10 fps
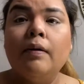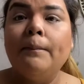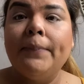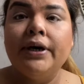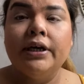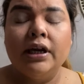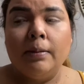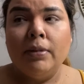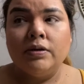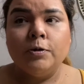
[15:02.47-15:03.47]
but I'm
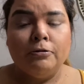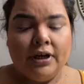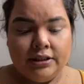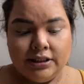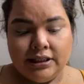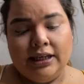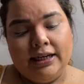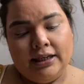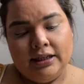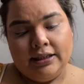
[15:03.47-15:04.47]
also not just
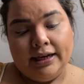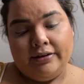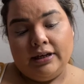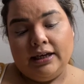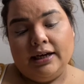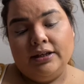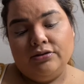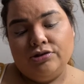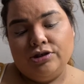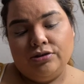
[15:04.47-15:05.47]
laying down like I
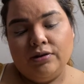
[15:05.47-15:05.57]
used to.